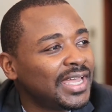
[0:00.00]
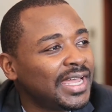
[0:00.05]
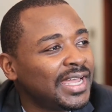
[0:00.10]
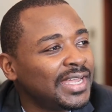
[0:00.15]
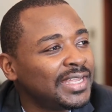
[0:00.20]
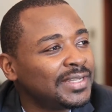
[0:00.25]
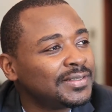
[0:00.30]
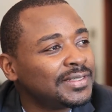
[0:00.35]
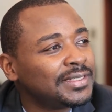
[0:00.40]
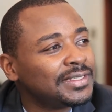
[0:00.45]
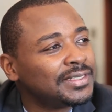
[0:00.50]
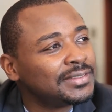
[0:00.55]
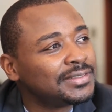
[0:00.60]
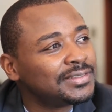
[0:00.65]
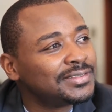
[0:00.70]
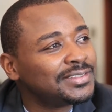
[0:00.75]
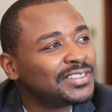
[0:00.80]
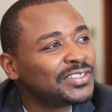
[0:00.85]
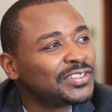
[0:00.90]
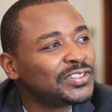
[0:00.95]
I
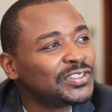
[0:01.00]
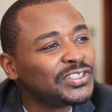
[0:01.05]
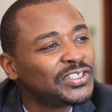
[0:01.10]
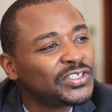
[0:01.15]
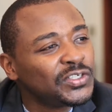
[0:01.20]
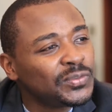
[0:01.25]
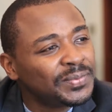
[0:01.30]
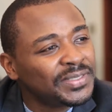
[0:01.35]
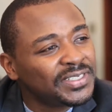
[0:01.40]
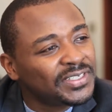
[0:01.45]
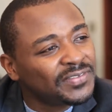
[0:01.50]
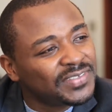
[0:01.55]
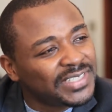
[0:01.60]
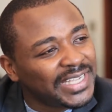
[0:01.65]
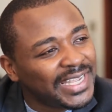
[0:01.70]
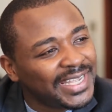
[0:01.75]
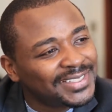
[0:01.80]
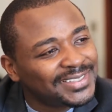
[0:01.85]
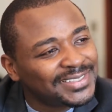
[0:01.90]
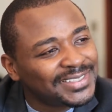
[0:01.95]
did a little bit of
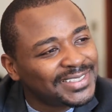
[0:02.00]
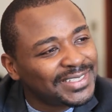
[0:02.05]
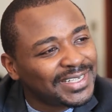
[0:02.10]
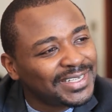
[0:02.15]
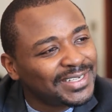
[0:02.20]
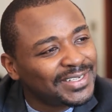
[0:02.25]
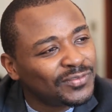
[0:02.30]
dancing.